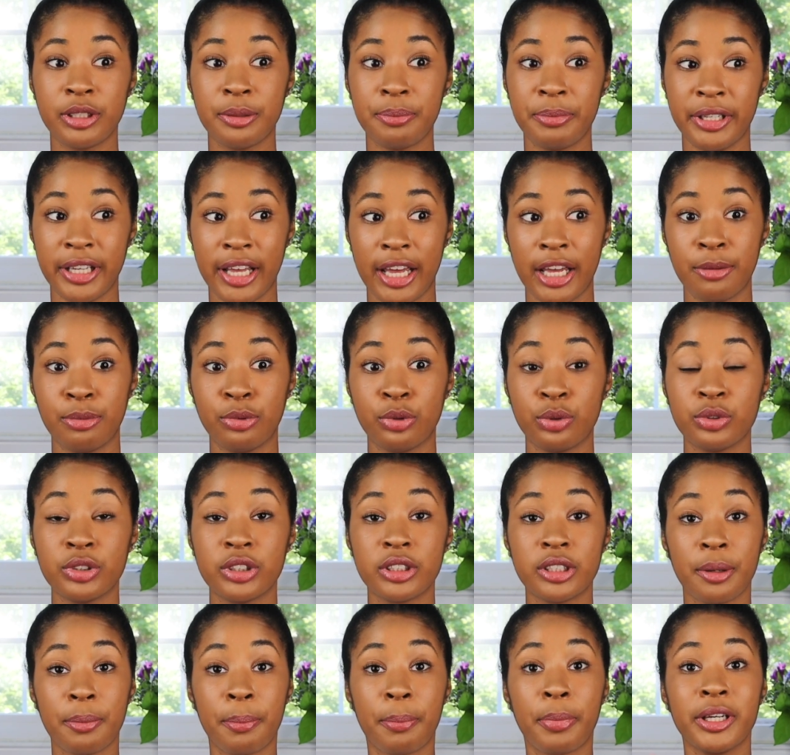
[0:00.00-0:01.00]
to be able
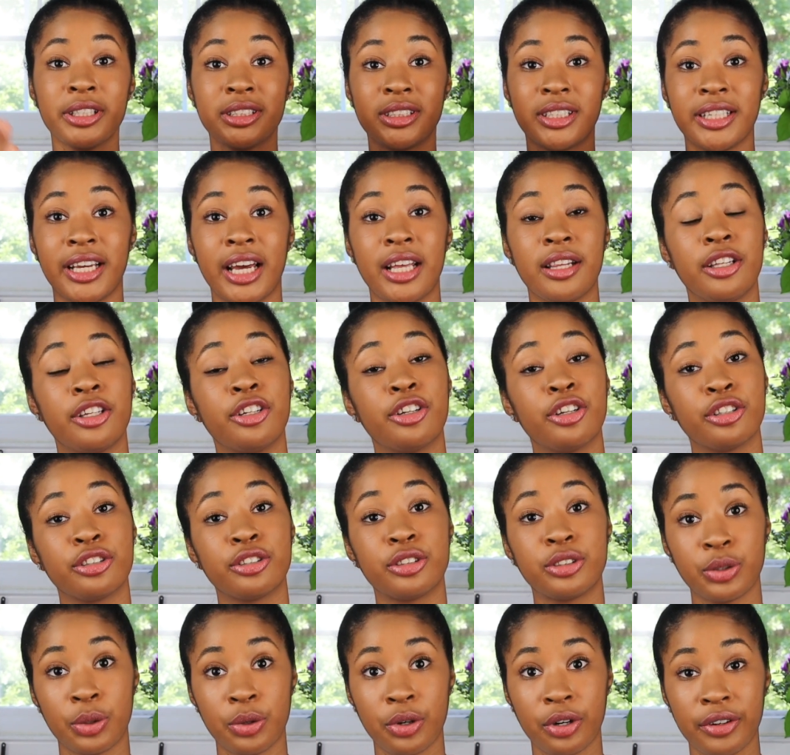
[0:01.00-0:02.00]
to put together your
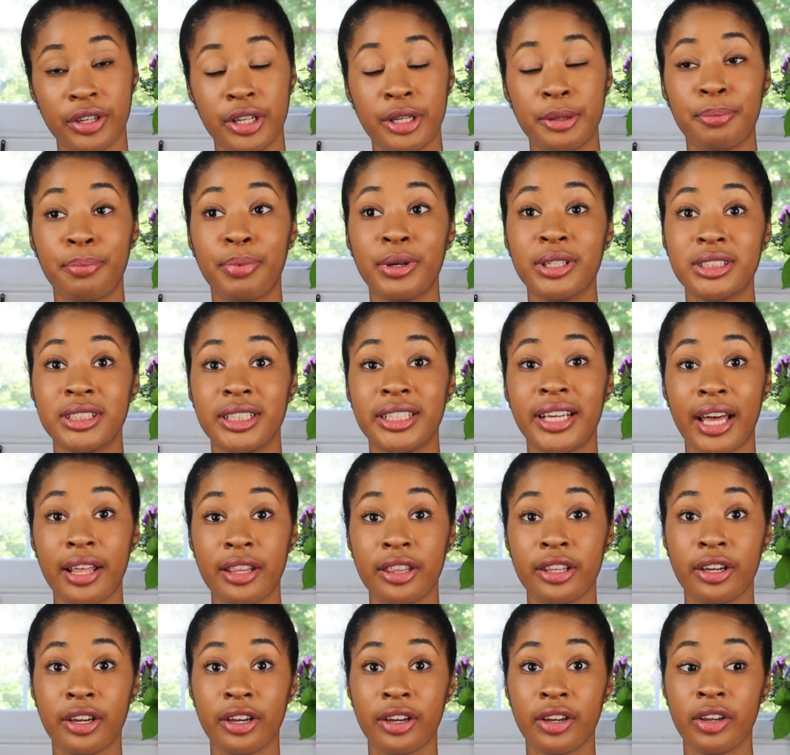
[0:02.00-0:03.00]
story, put
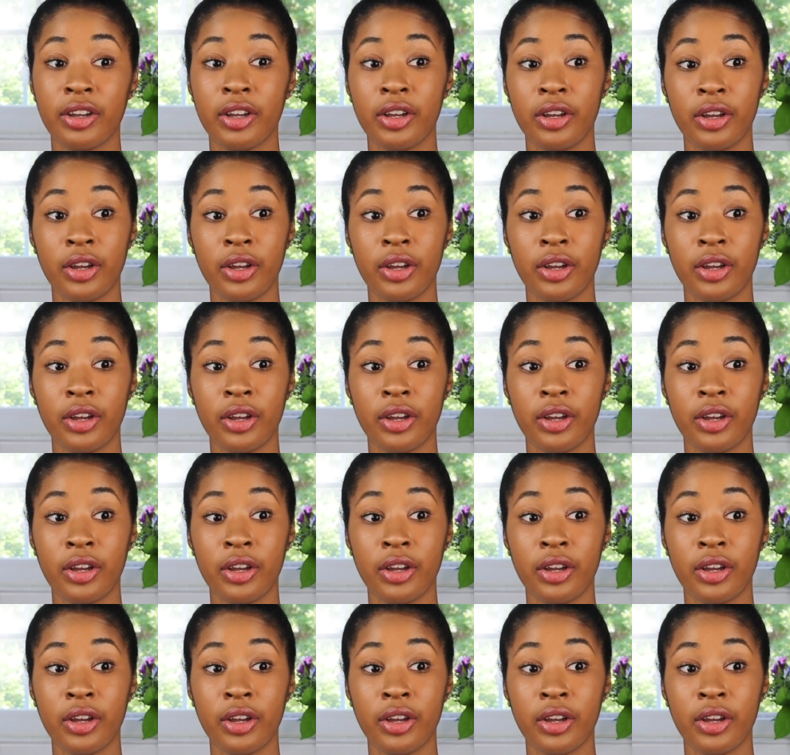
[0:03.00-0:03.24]
together